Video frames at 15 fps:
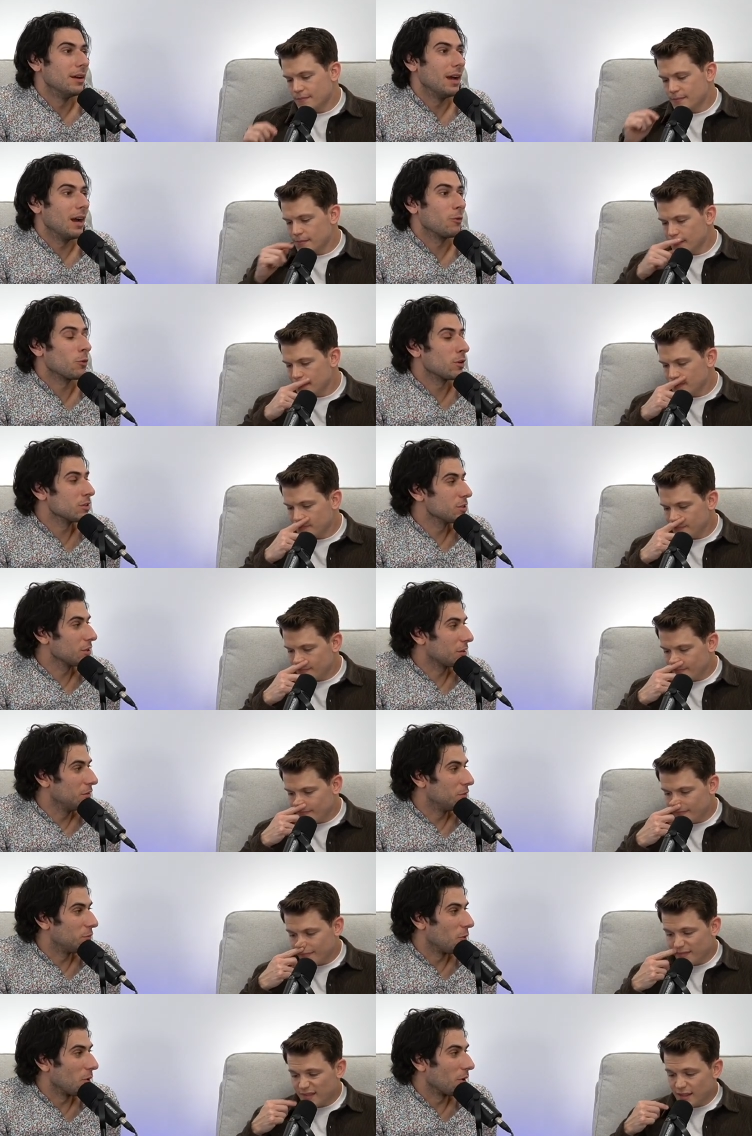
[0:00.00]
Speaker 1: Everyone's
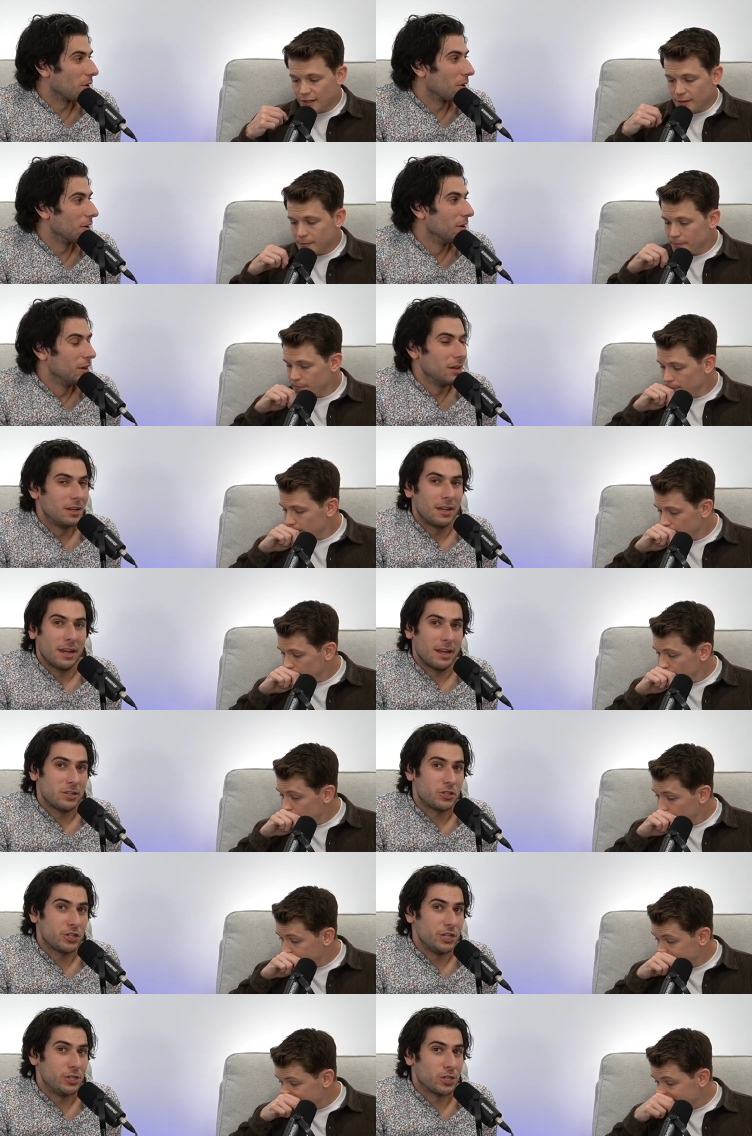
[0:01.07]
looking for her,
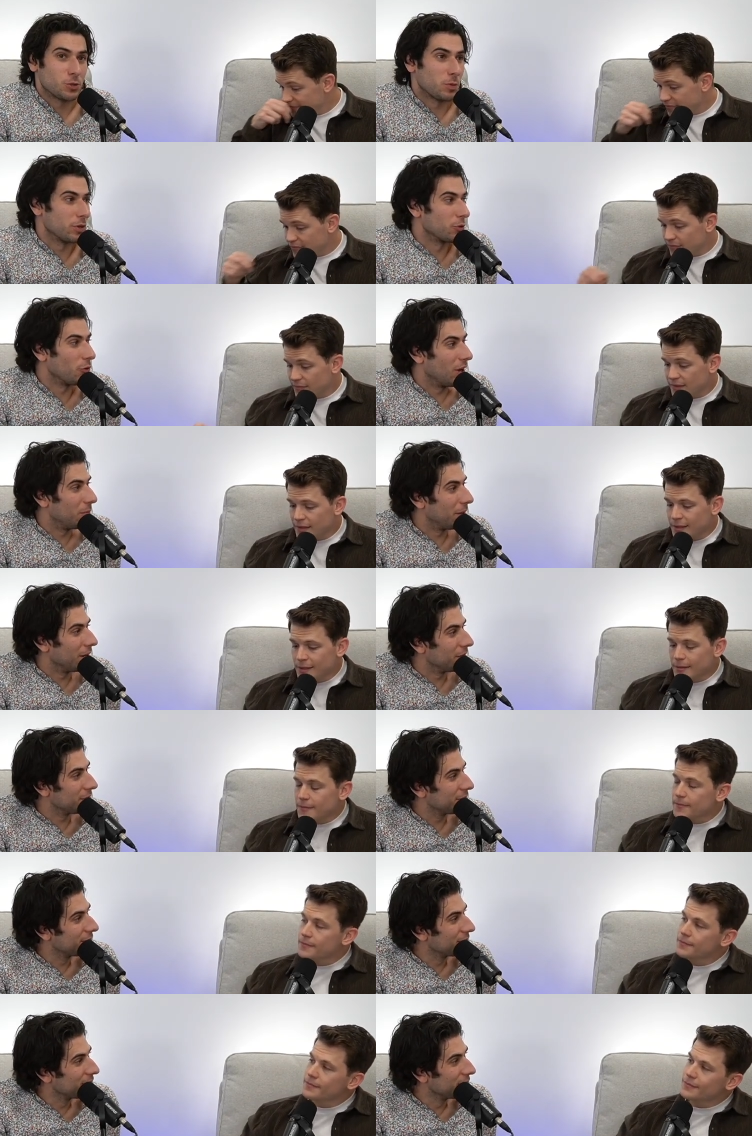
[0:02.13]
and she's just with her grandparents.